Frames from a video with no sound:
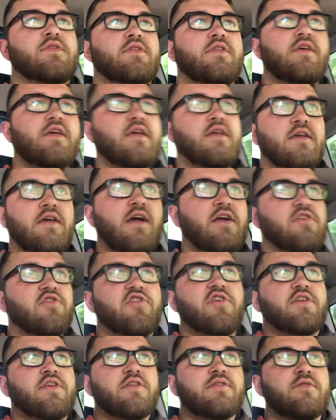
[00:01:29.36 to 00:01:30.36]
the
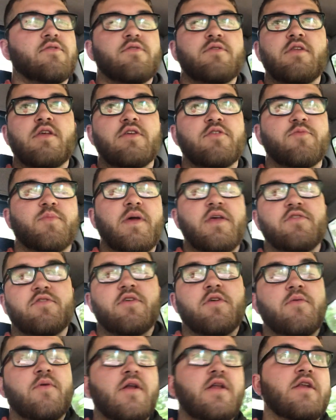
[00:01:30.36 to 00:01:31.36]
engine is
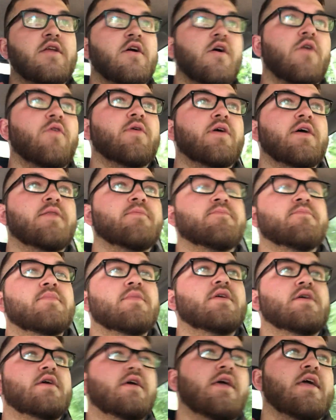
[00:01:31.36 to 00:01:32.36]
basically ready to go in.
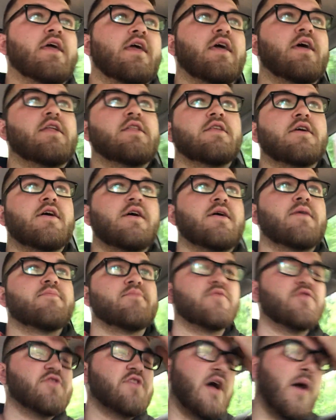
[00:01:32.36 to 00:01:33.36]
And
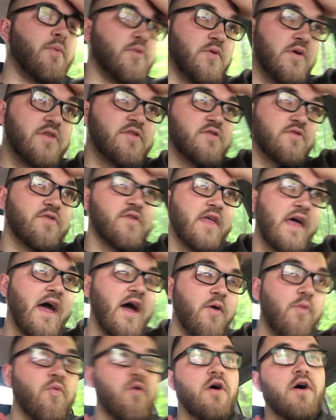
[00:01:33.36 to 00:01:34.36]
there's a couple reasons for
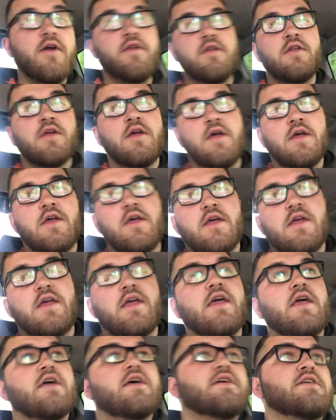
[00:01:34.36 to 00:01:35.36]
that. One
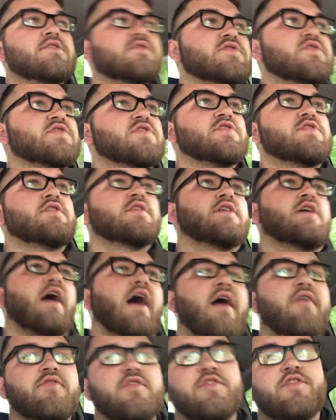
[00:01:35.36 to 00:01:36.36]
is
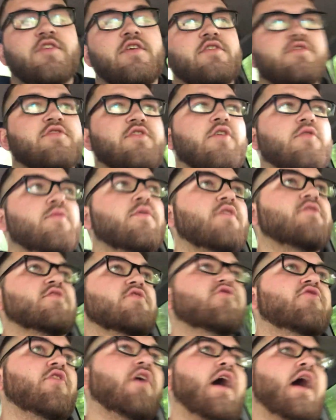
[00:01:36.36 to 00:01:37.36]
obviously it still runs
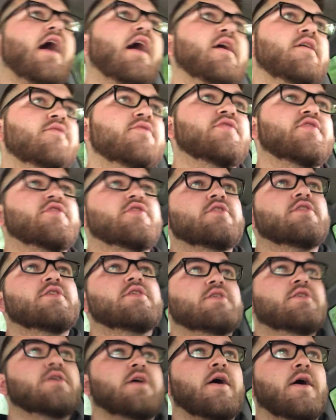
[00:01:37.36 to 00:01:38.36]
and drives.
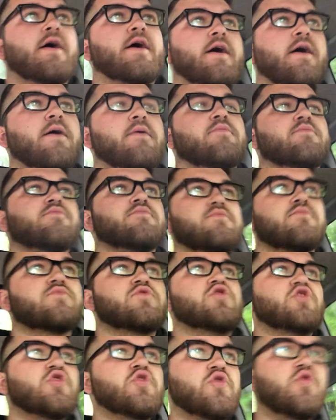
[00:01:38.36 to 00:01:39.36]

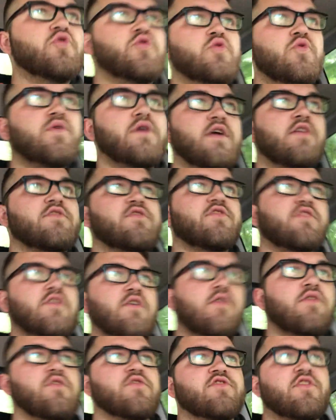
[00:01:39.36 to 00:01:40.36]
Two, it's
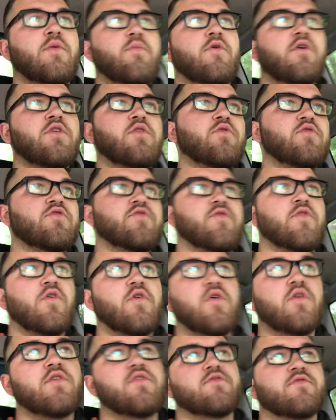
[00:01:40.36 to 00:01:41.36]
still somewhat
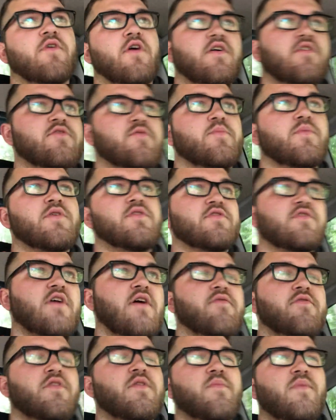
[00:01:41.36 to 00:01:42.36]
useful as far as putting
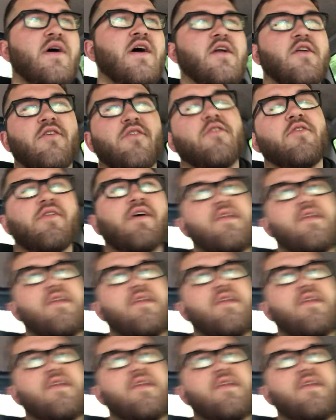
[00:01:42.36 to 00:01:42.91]
stuff in the bed, although